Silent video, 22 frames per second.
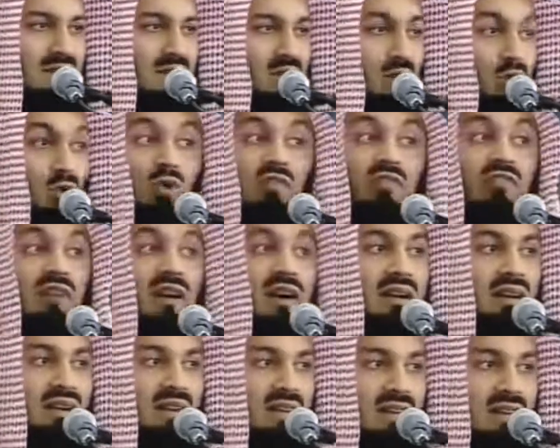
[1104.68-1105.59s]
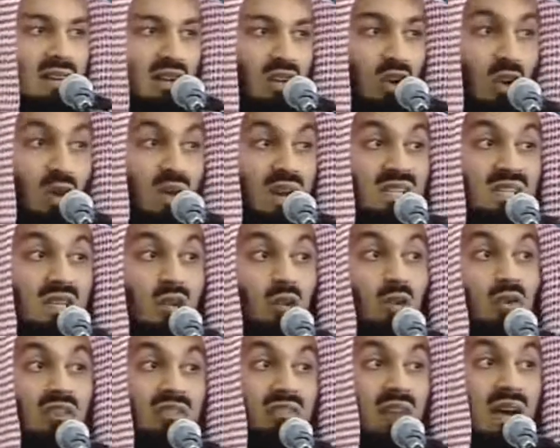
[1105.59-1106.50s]
Al-Ghurfa, known as
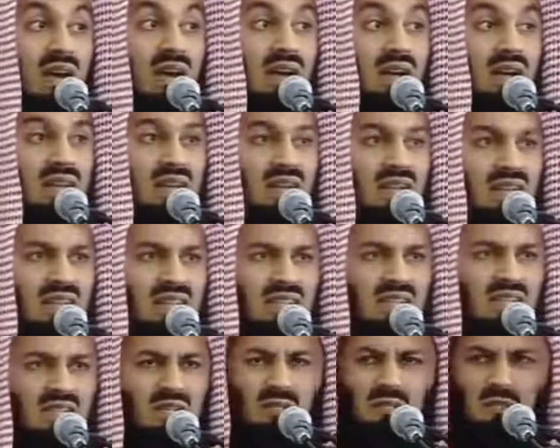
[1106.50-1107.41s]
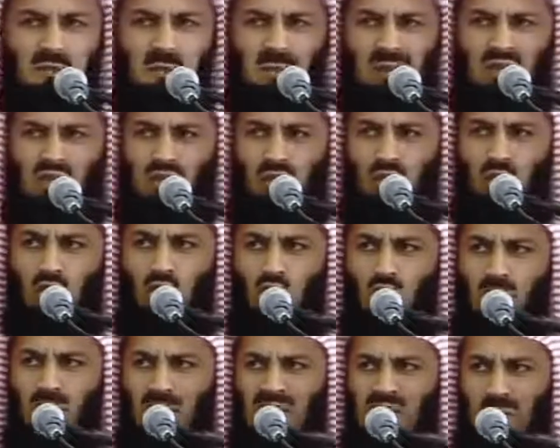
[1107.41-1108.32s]
Al-Ghurfa. It is a special
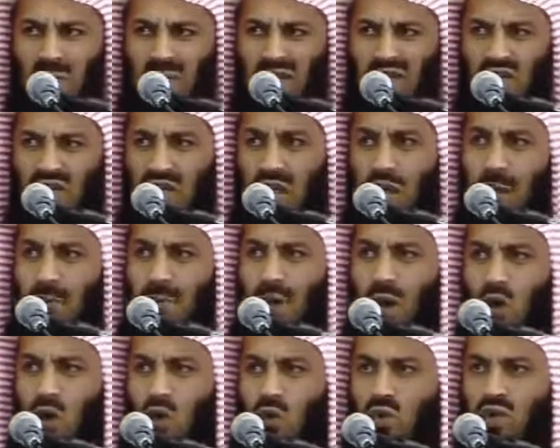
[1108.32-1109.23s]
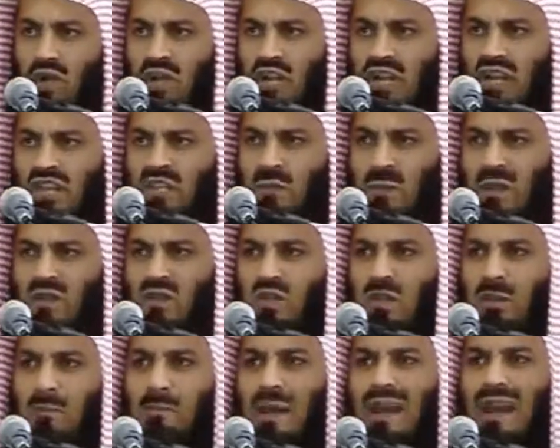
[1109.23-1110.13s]
room, a special abode, a
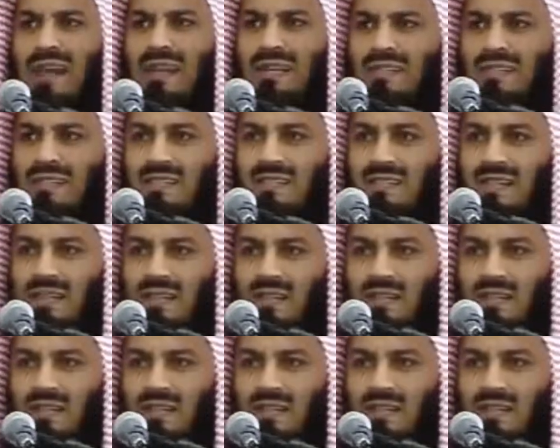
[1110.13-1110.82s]
special palace.